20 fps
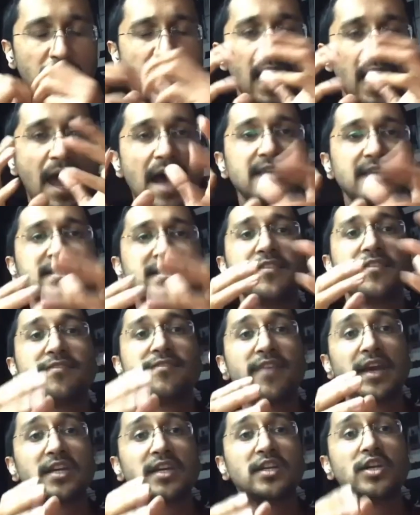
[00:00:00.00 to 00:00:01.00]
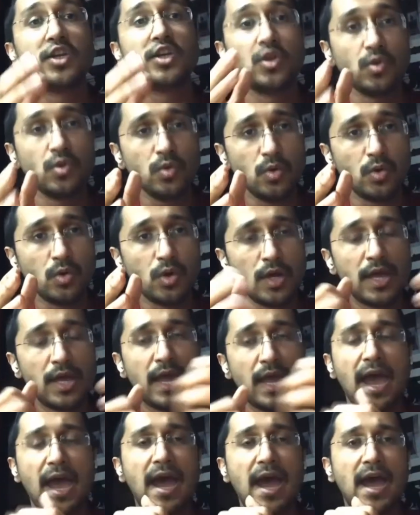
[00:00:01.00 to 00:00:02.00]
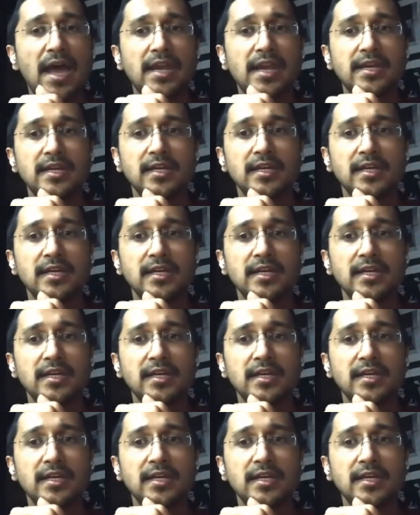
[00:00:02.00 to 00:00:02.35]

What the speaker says: has it affected you? And